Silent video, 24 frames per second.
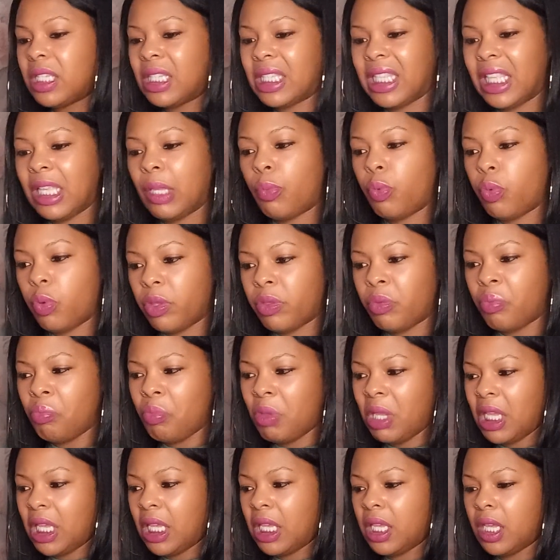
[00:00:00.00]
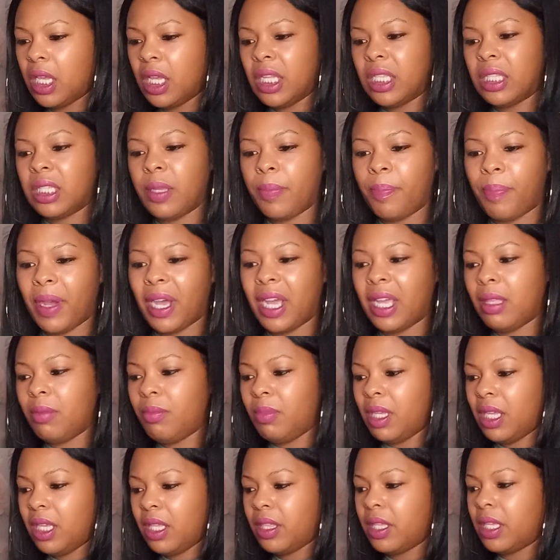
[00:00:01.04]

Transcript: sleep with me, to buy me